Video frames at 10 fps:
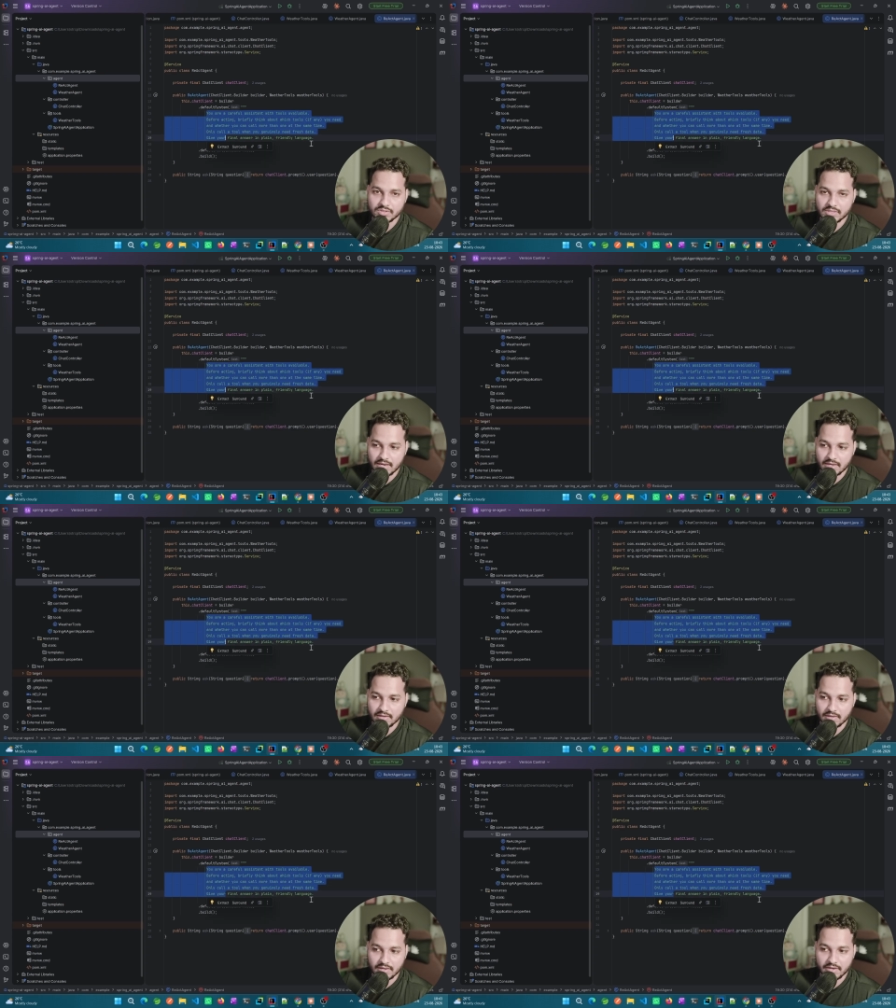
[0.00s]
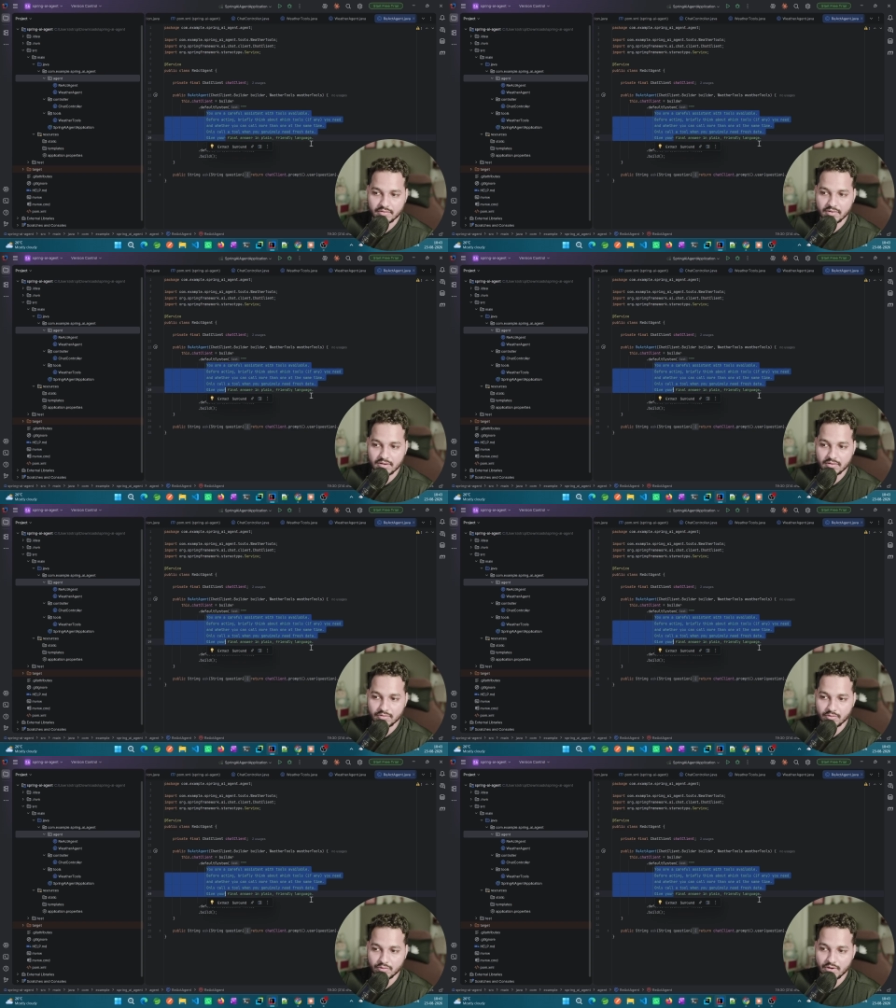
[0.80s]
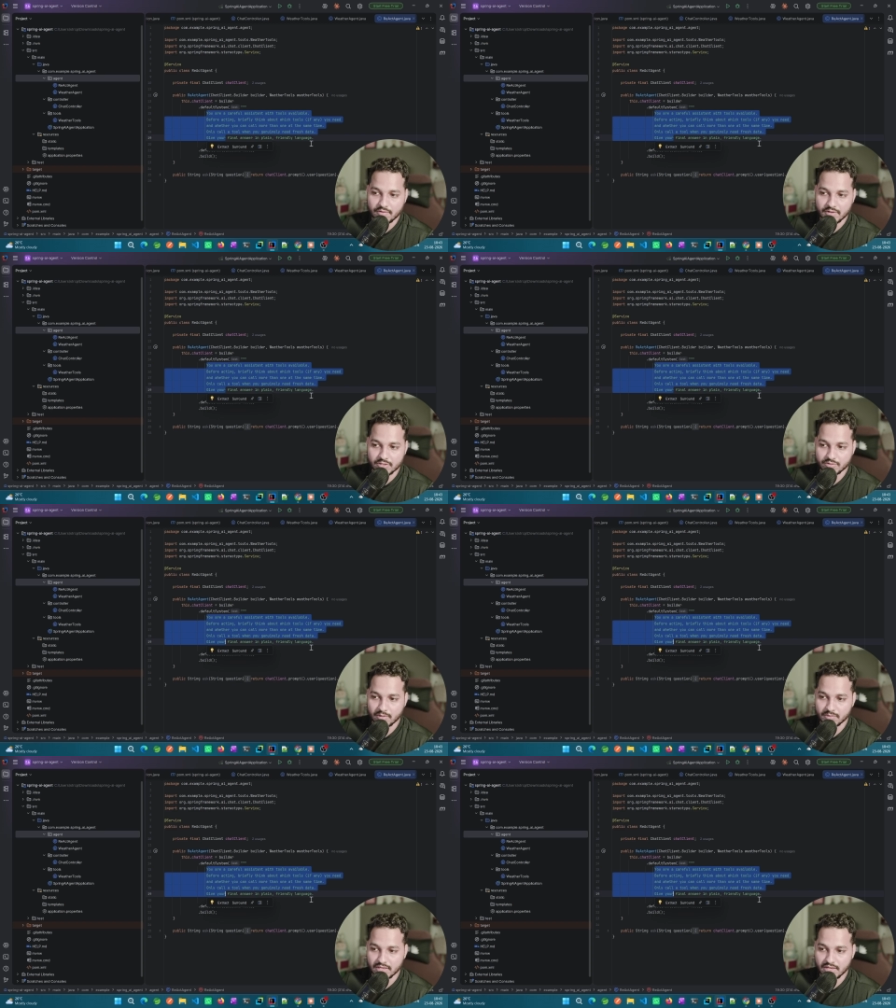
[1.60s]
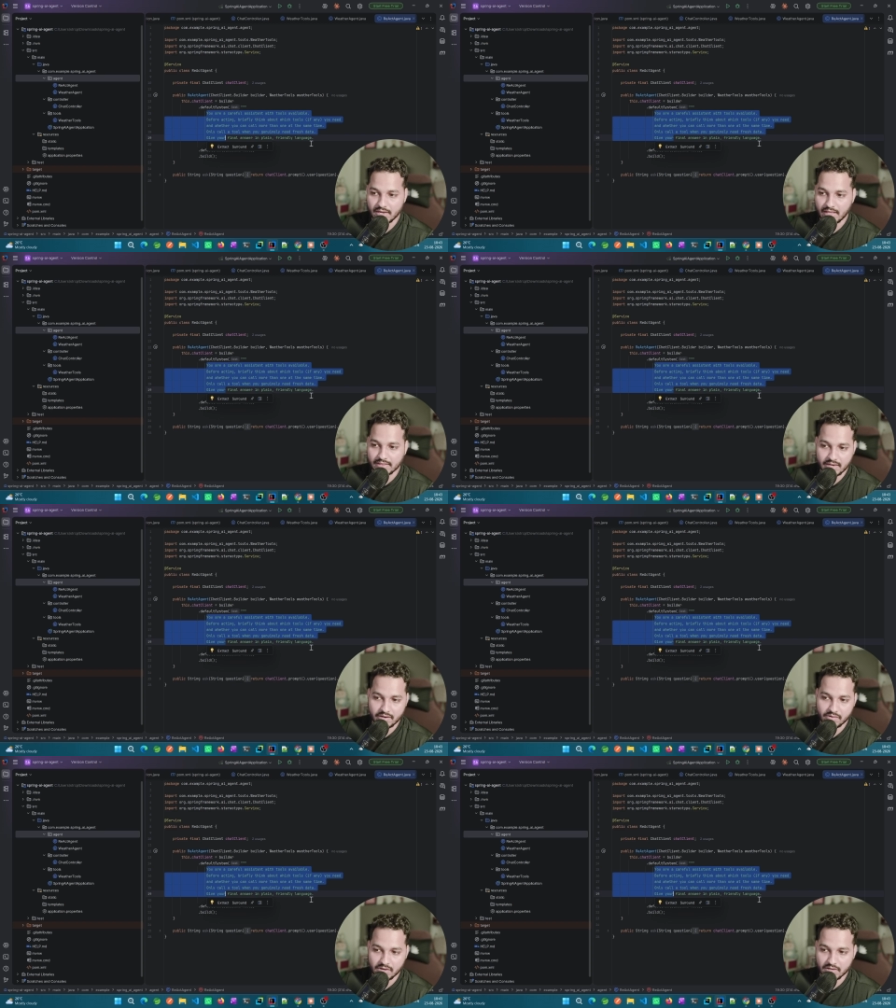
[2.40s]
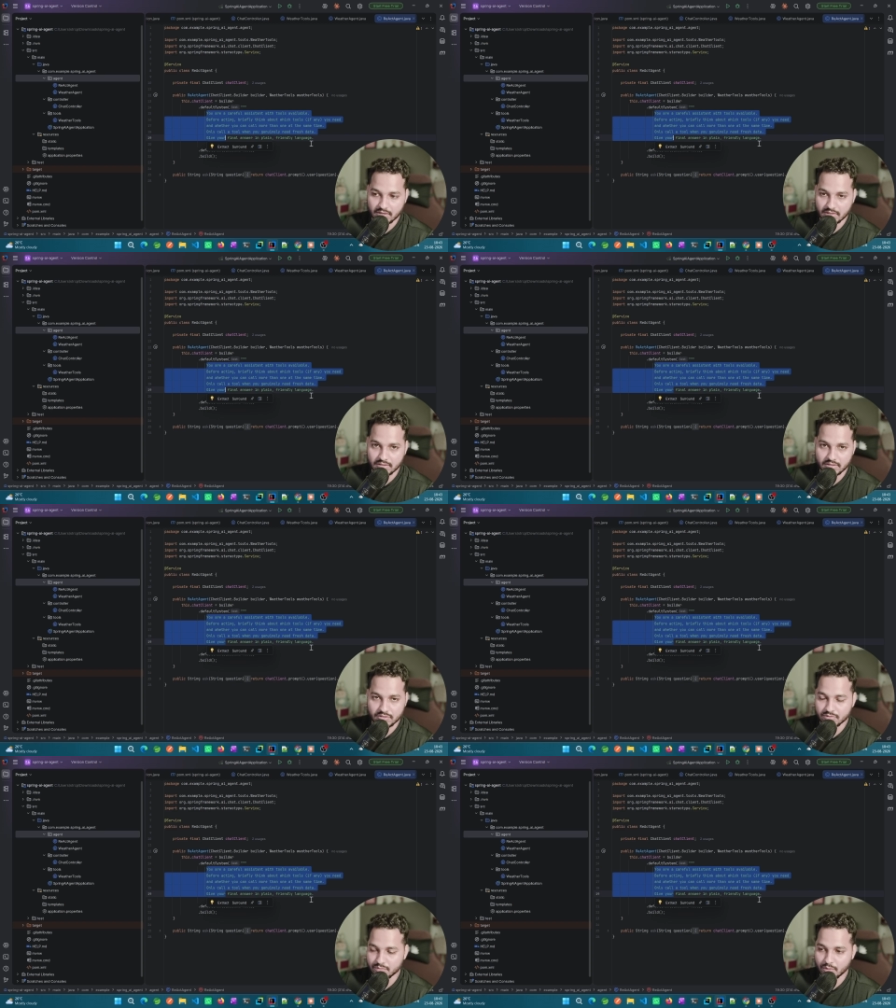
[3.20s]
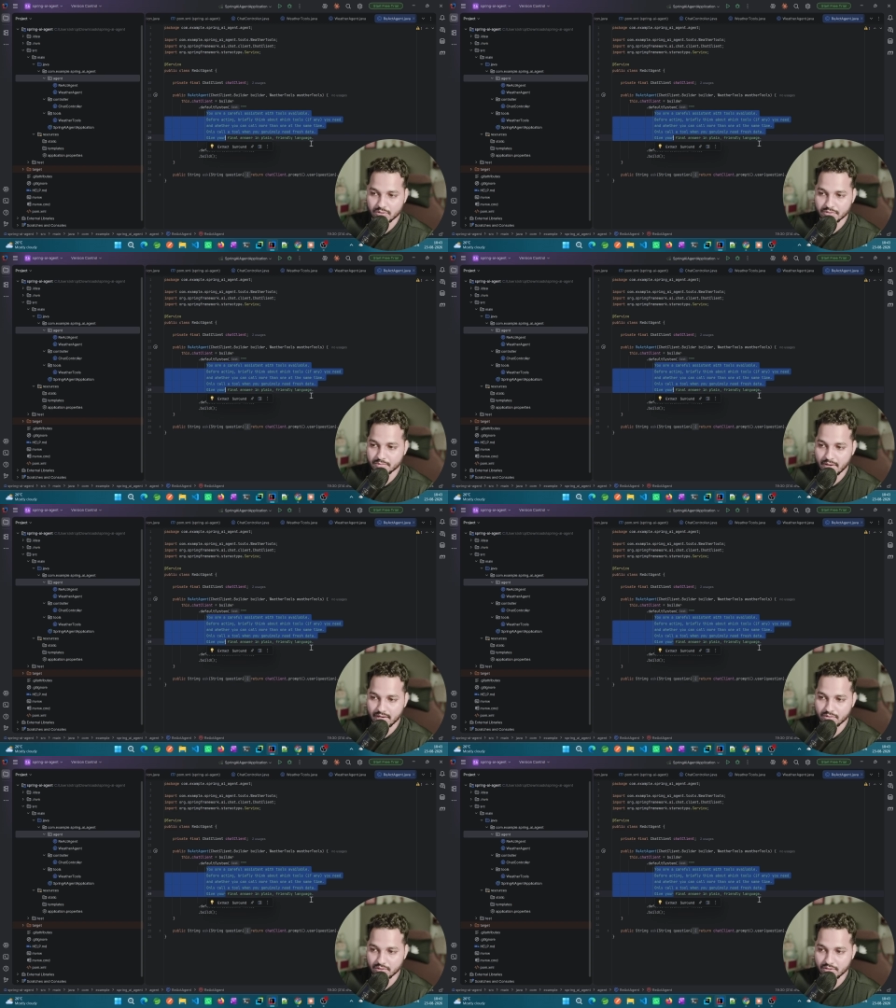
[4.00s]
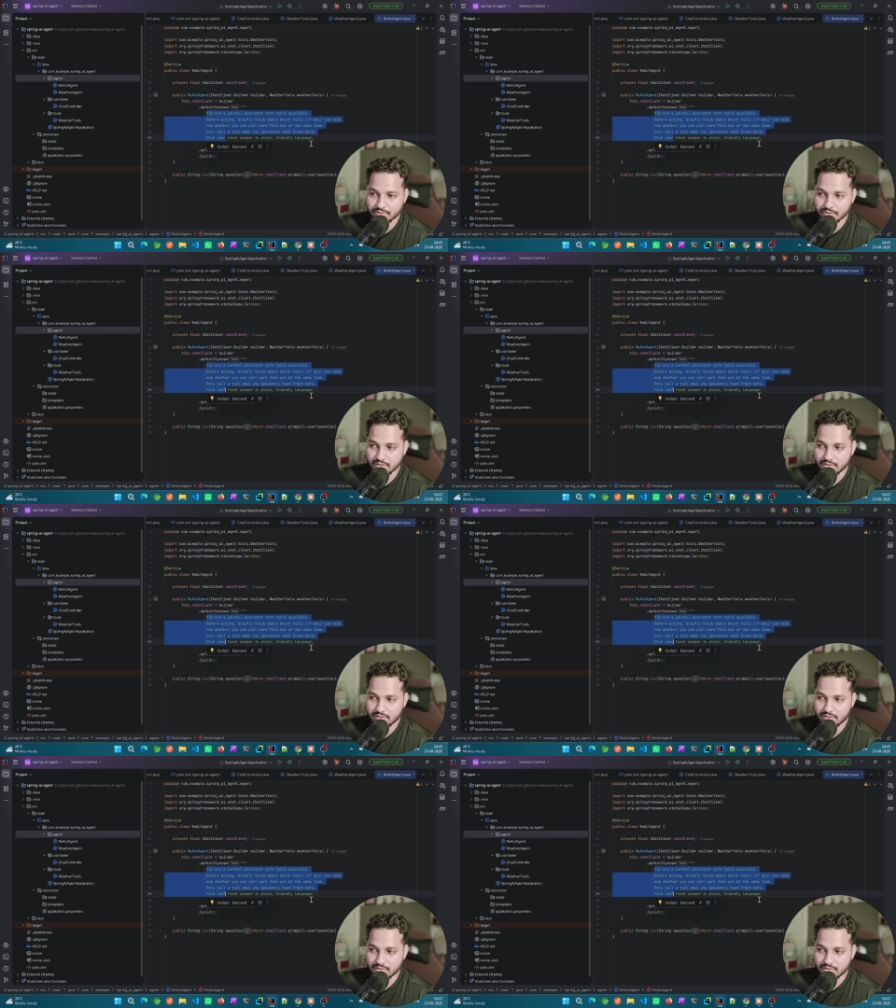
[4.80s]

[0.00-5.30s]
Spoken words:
then it will go and fetch from there, and then it will return response back to the user.